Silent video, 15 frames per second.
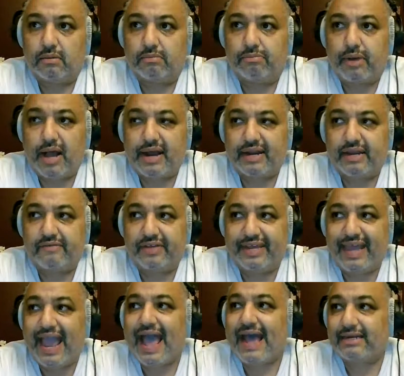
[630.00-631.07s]
body of a
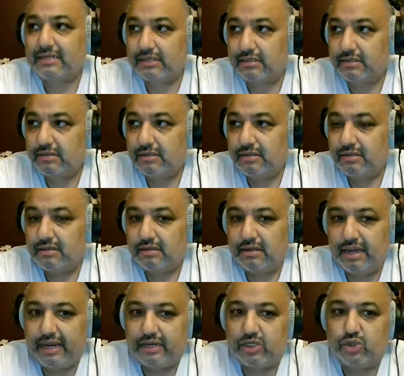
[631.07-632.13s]
cat,
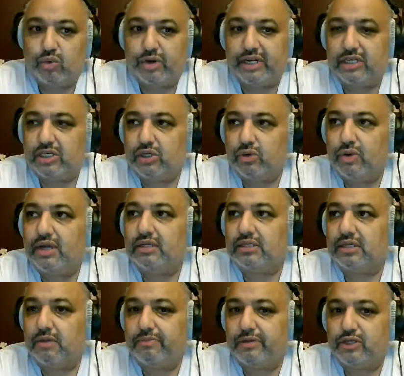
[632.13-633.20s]
and 22 ends
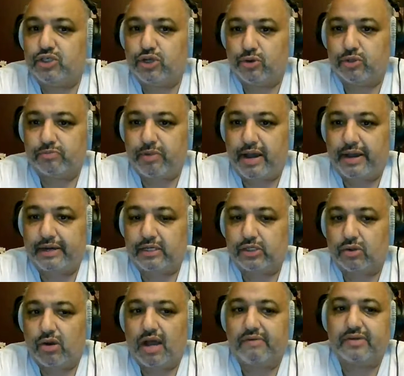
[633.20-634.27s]
up in Joe's body.
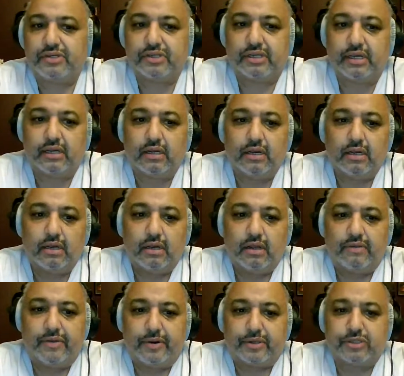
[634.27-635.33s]
So obviously,
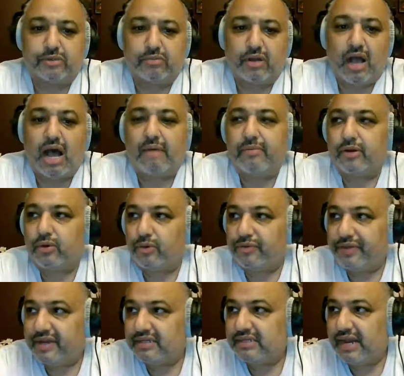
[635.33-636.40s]
there's some comical
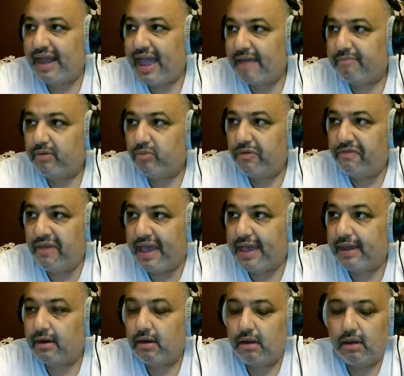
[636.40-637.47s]
things that happen with
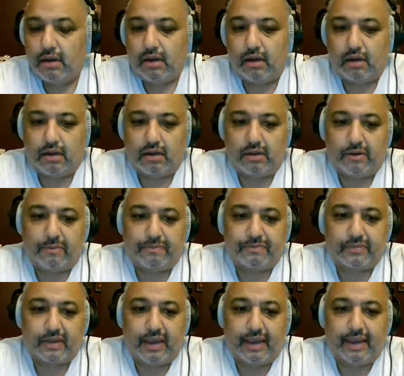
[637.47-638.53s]
that,
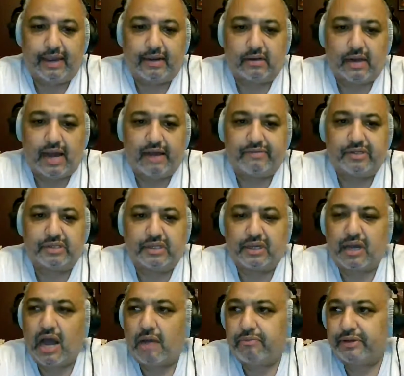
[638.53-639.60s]
and obviously the
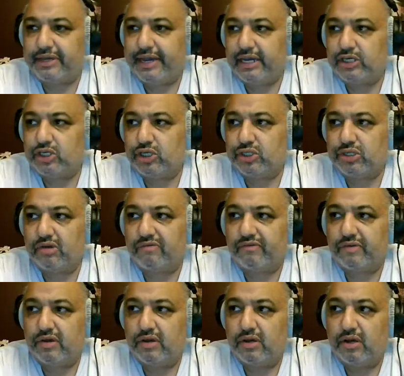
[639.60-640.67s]
complications
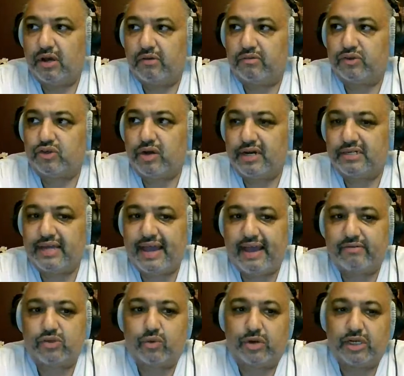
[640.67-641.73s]
of trying to
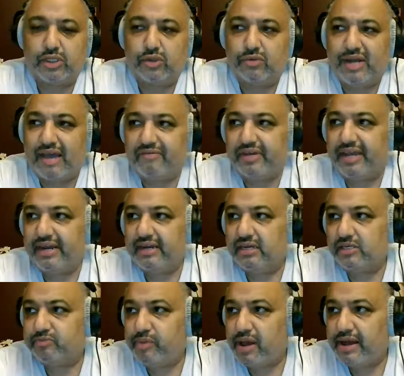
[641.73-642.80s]
have 22 navigate
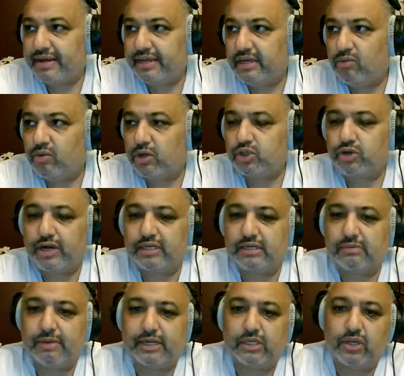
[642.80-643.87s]
his body while trying to
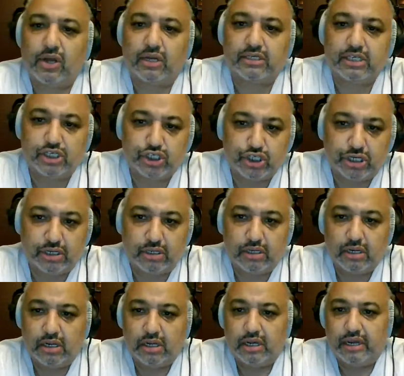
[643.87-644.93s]
make the audition,
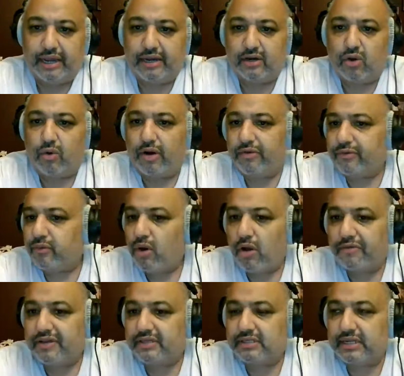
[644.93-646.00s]
and going through all
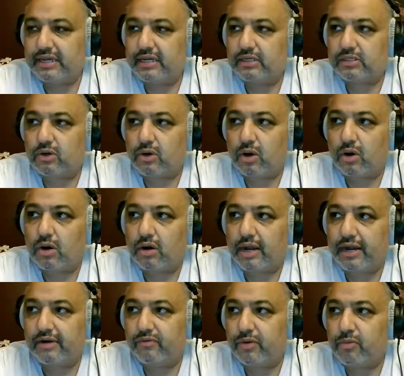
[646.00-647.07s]
these things are
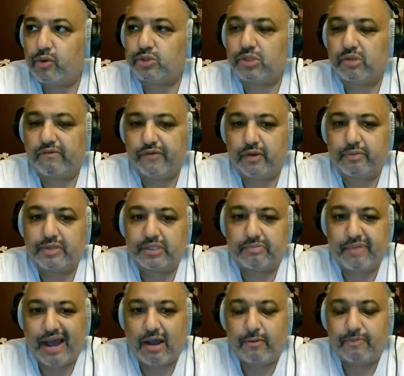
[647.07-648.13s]
kind of what most of the film is
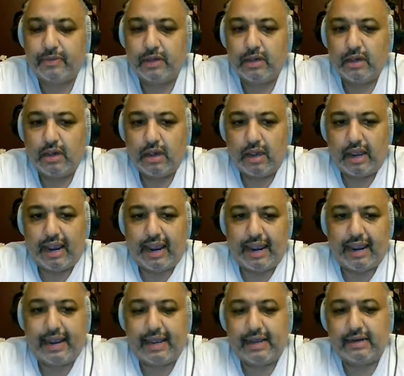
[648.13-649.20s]
about.
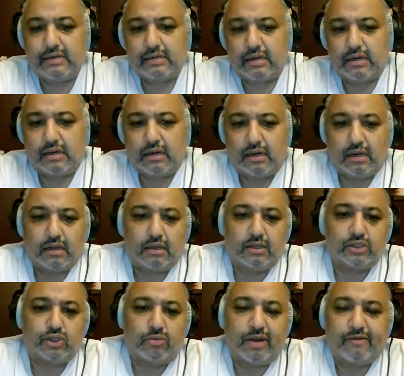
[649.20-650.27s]
And
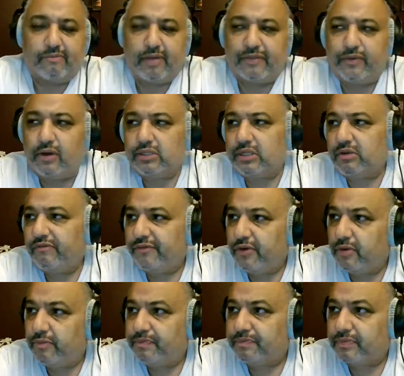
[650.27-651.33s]
so my thoughts on the
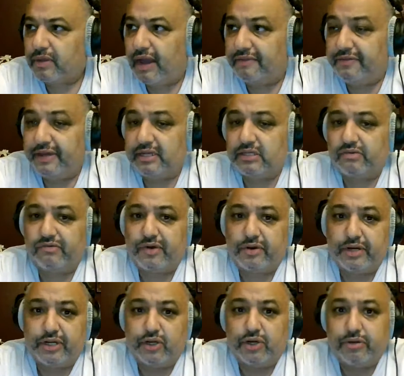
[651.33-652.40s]
film: I think it's a
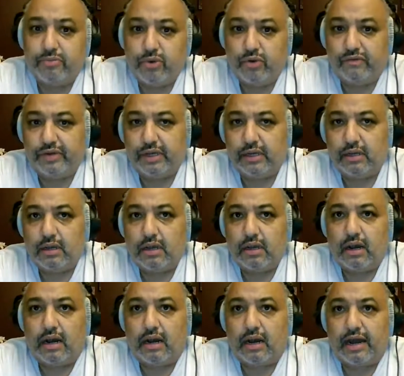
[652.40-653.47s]
very good movie.
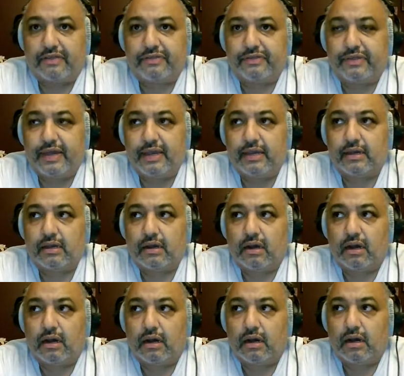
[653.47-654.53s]
I think
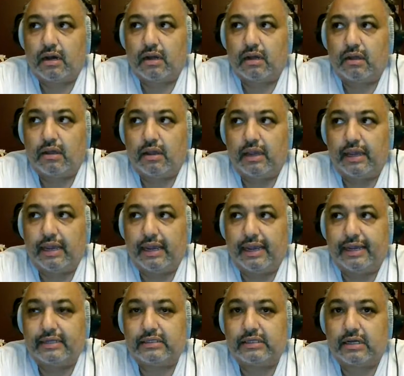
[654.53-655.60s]

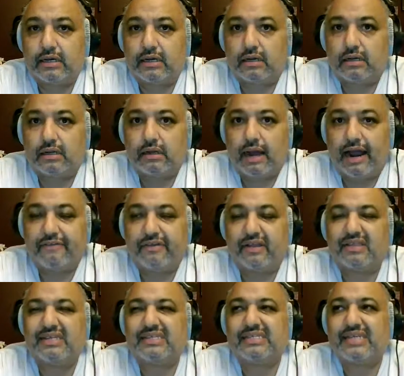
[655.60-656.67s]
the
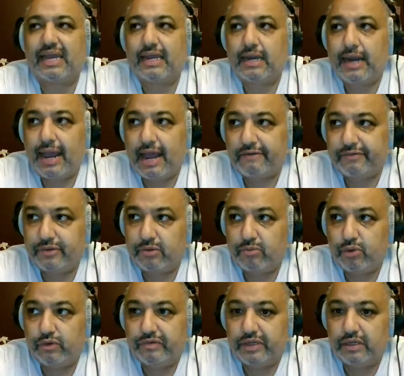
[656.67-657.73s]
second half of the
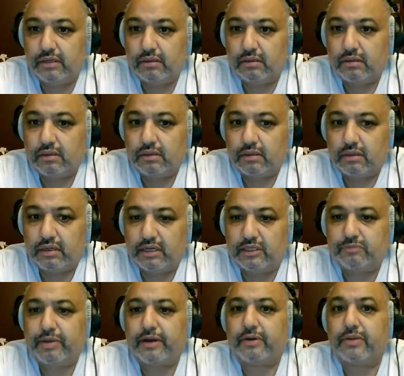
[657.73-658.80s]
movie is
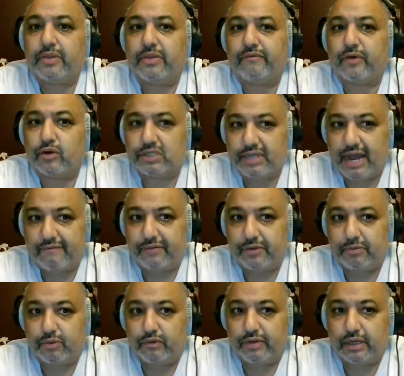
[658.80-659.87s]
better than the first half of the
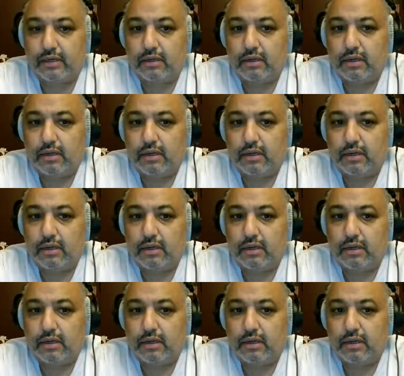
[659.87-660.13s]
movie.